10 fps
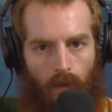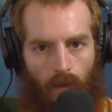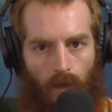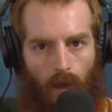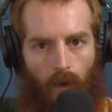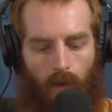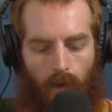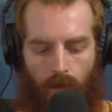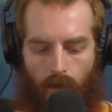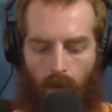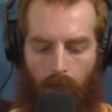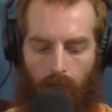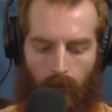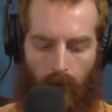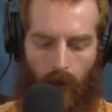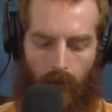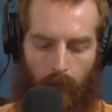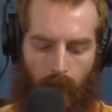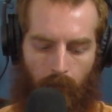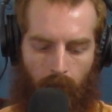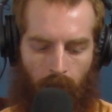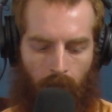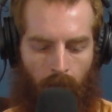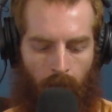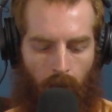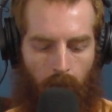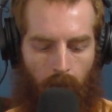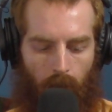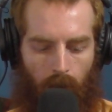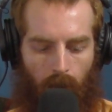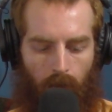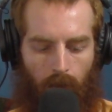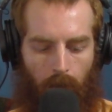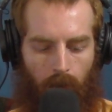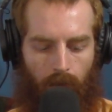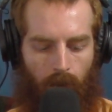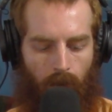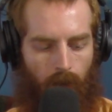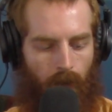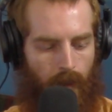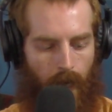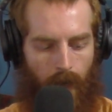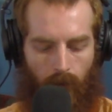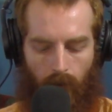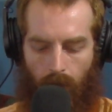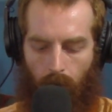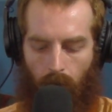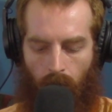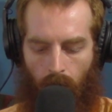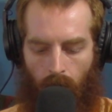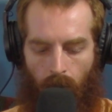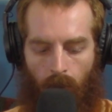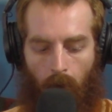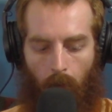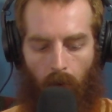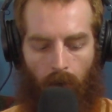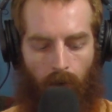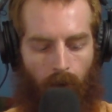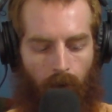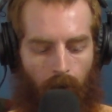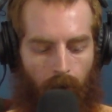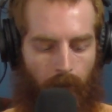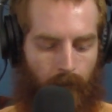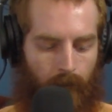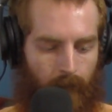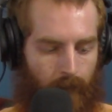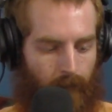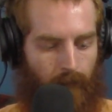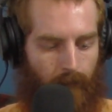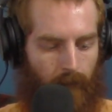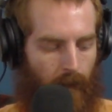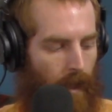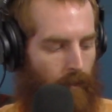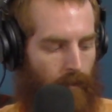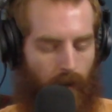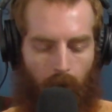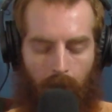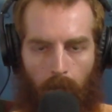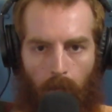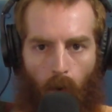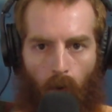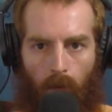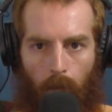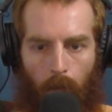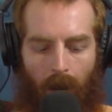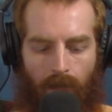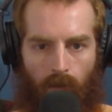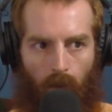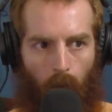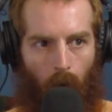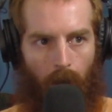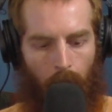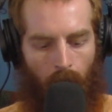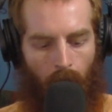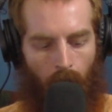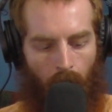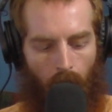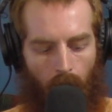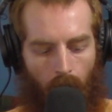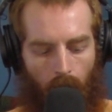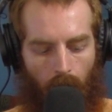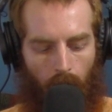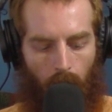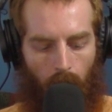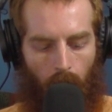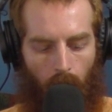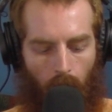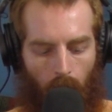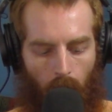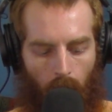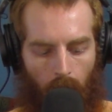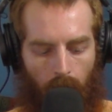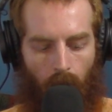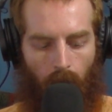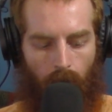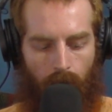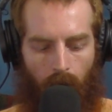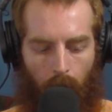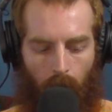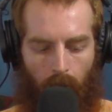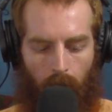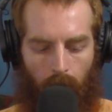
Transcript: so there's going to be other. Got a little bit of a tag on that one, but yeah, there's going to be more baits on the way. And the colors that I'm going to